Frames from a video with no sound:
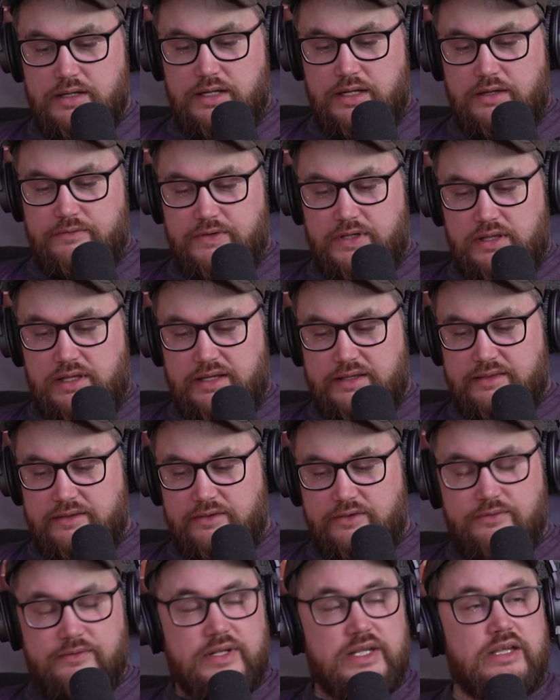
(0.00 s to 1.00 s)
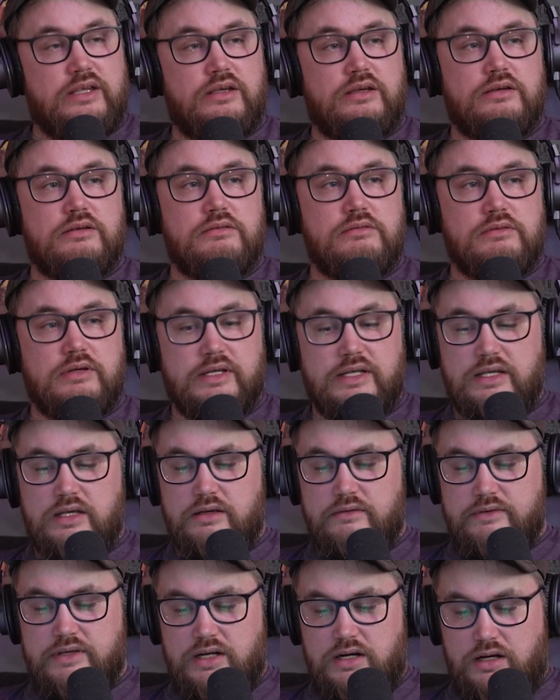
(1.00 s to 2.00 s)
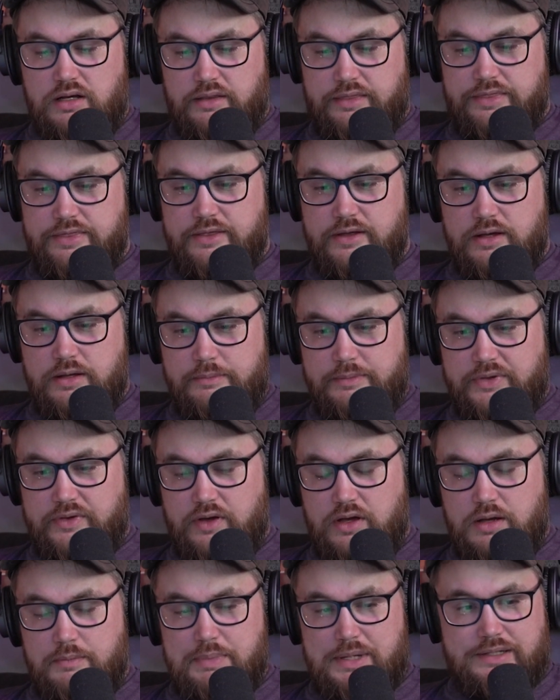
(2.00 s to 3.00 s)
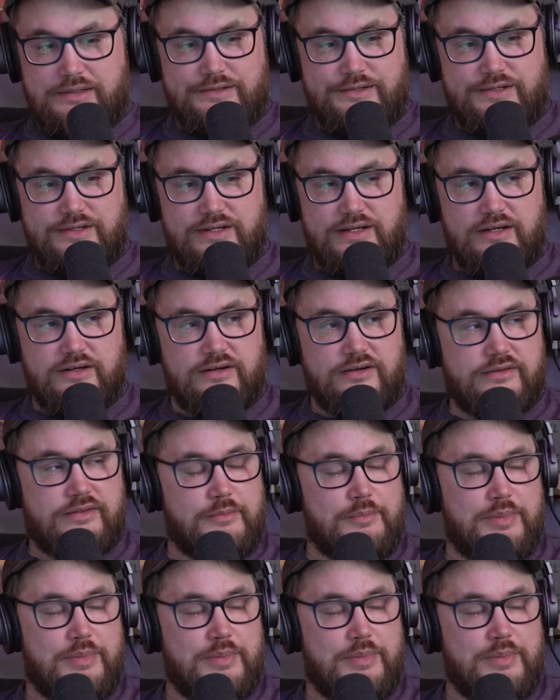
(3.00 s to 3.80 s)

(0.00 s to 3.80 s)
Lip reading: if you like this video, give it a thumbs up and share the